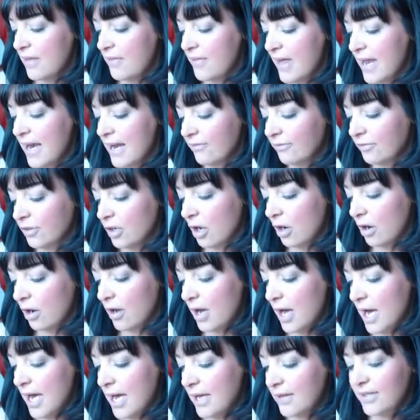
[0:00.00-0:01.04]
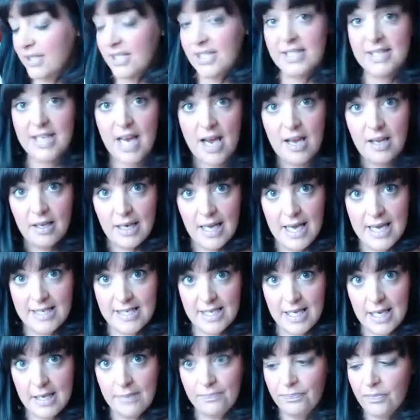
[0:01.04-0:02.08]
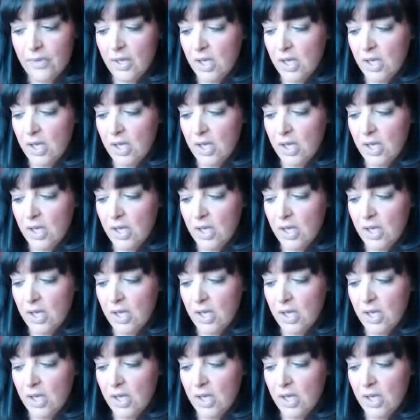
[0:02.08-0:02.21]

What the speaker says: Then I've got the style edit.